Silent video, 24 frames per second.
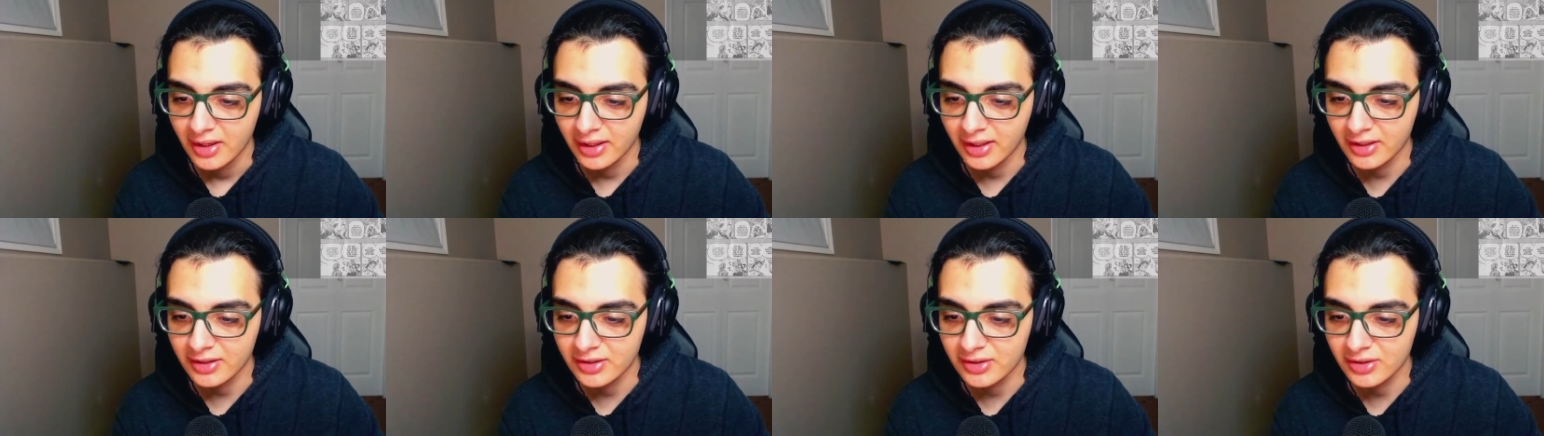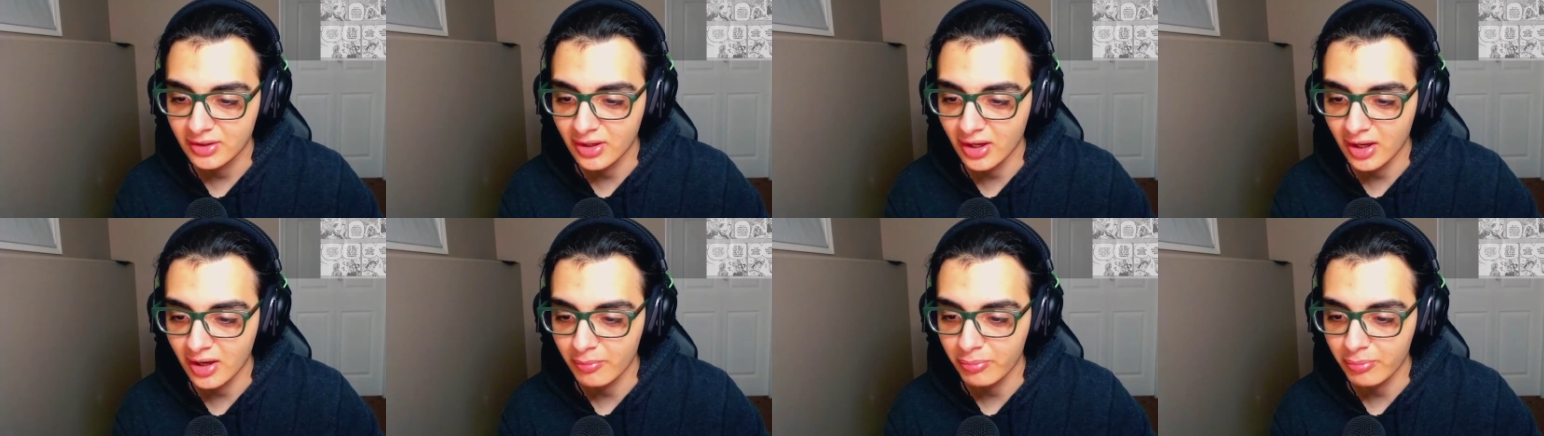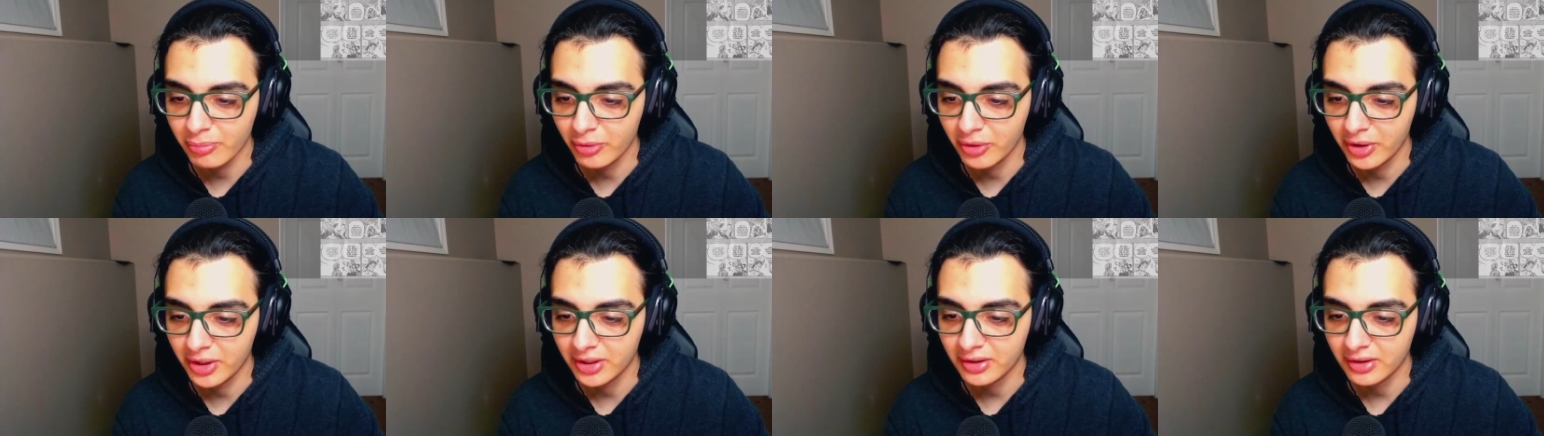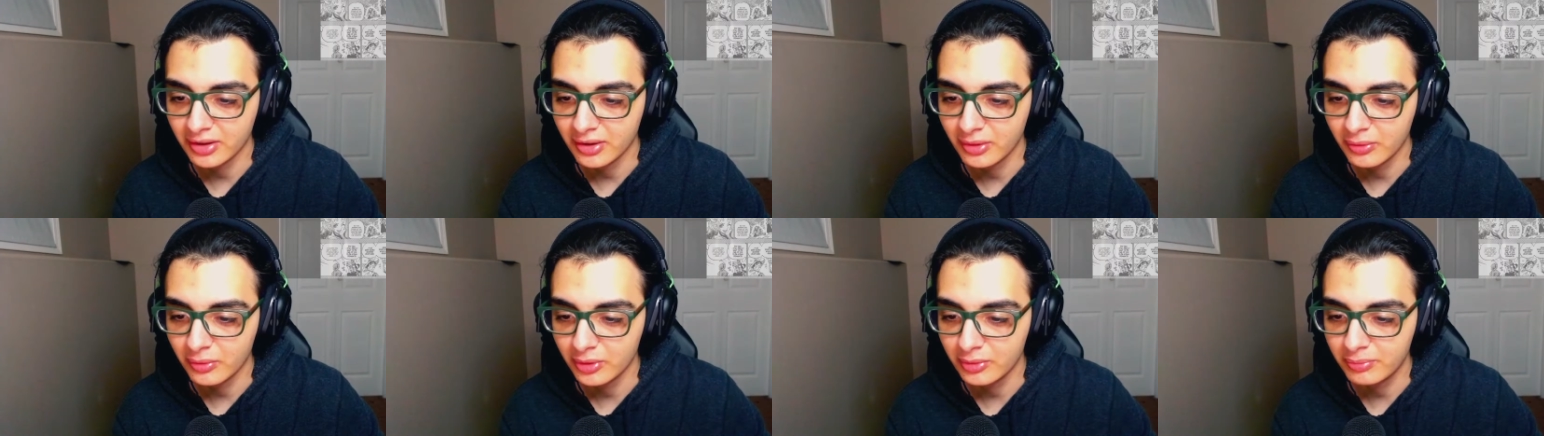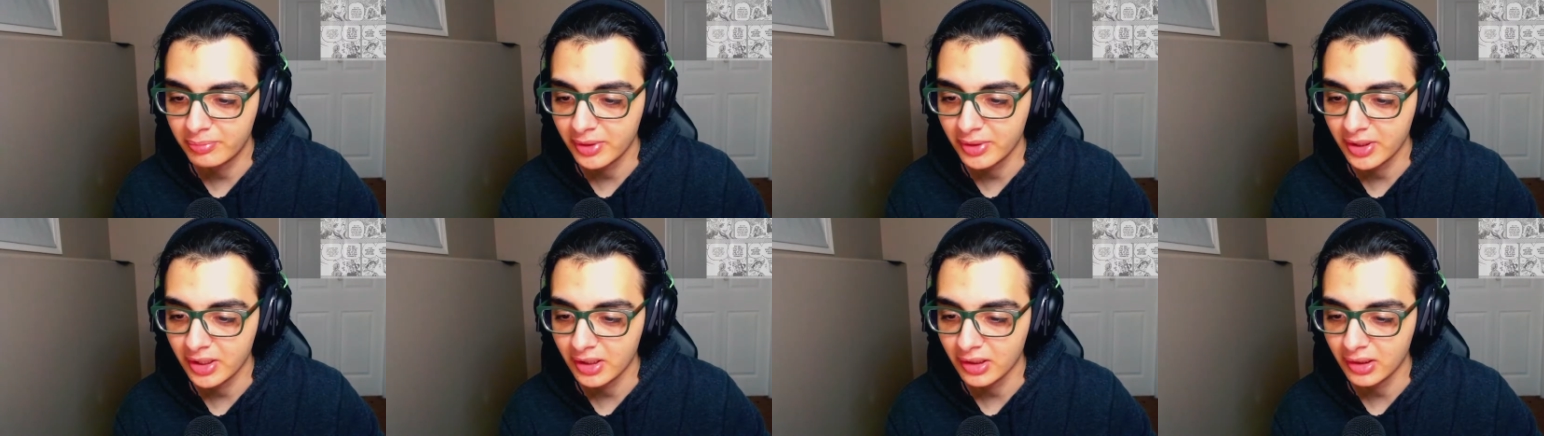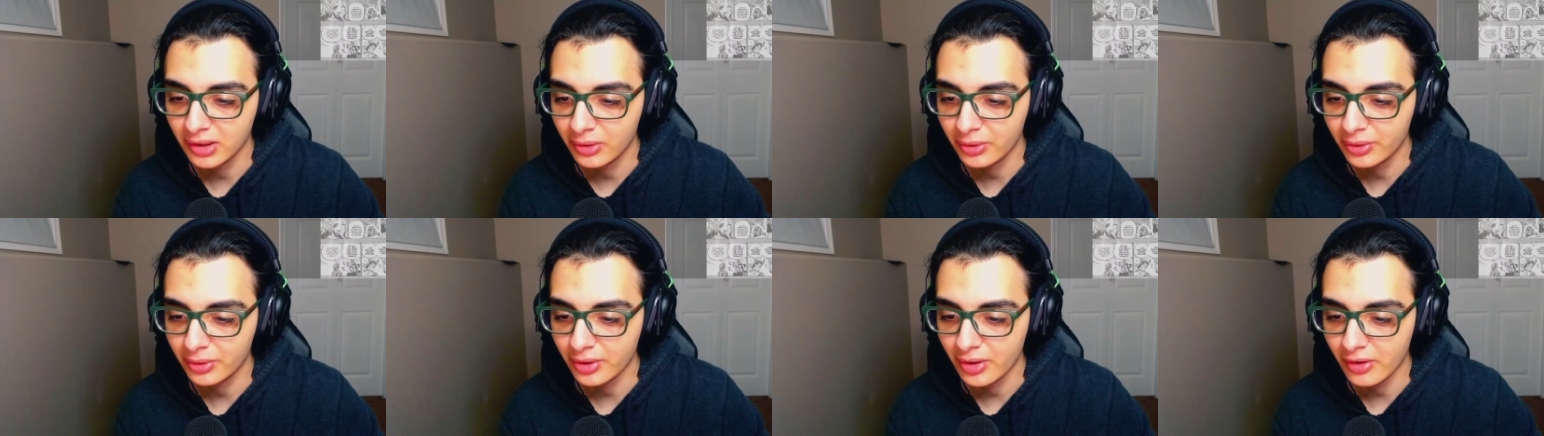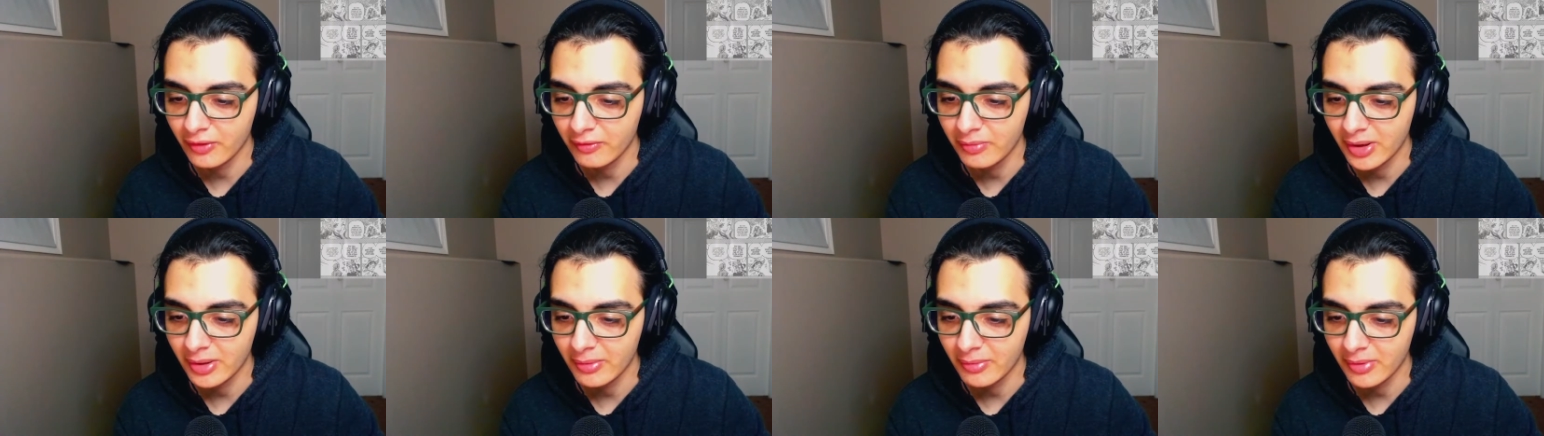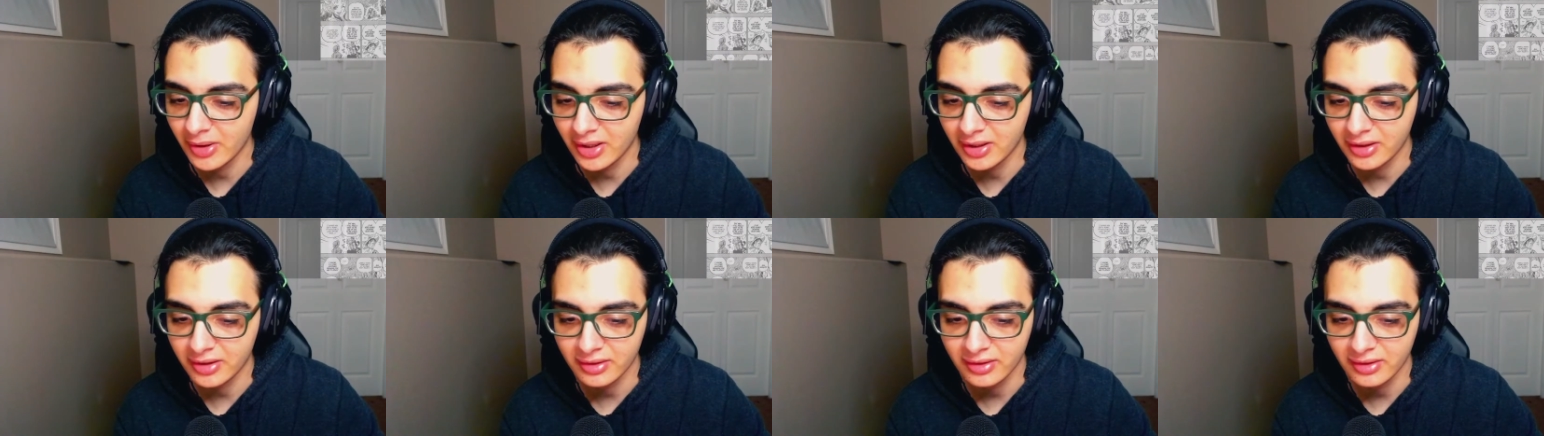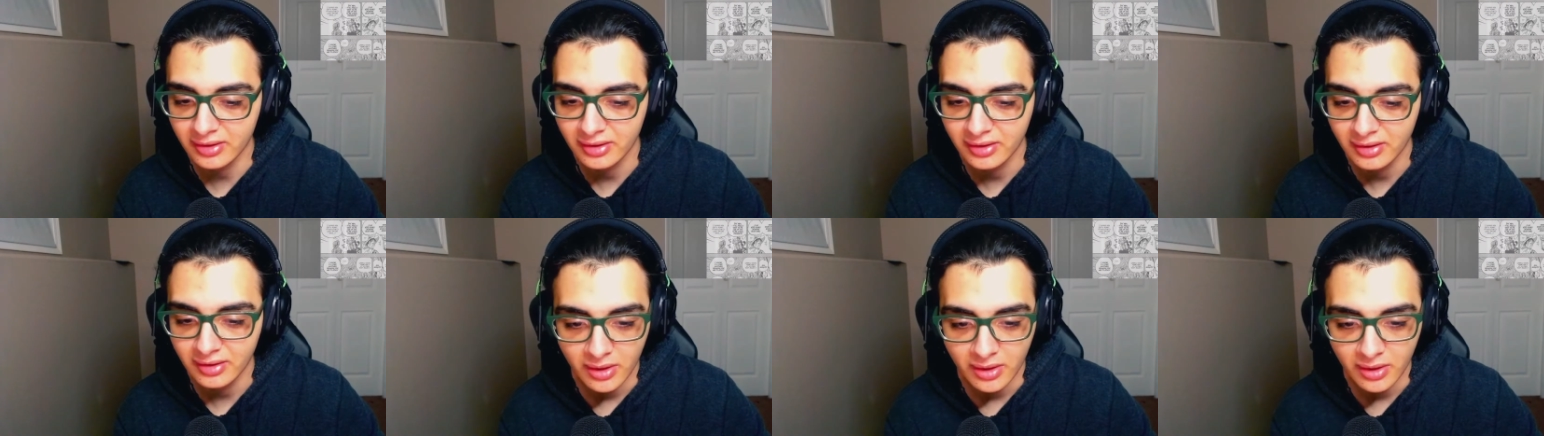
I guess you got a point. It would be a load off my mind.